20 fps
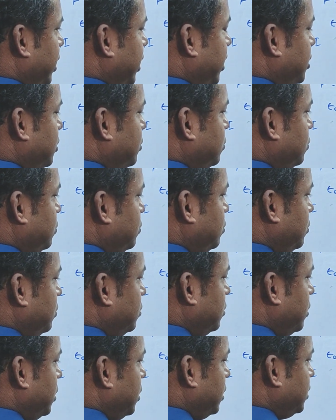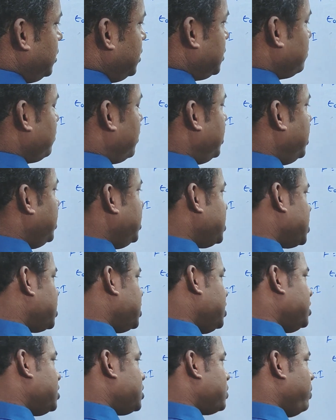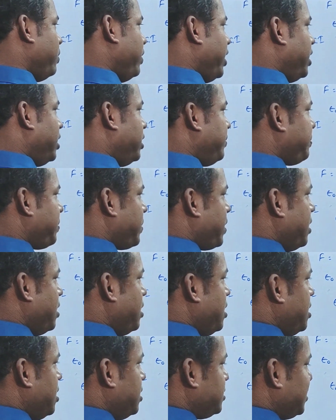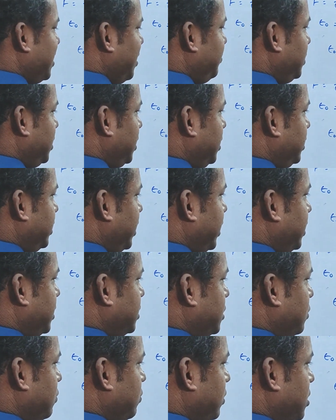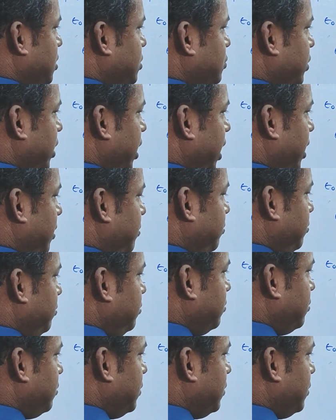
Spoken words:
A2. This one is T square. Same thing, that is equals to M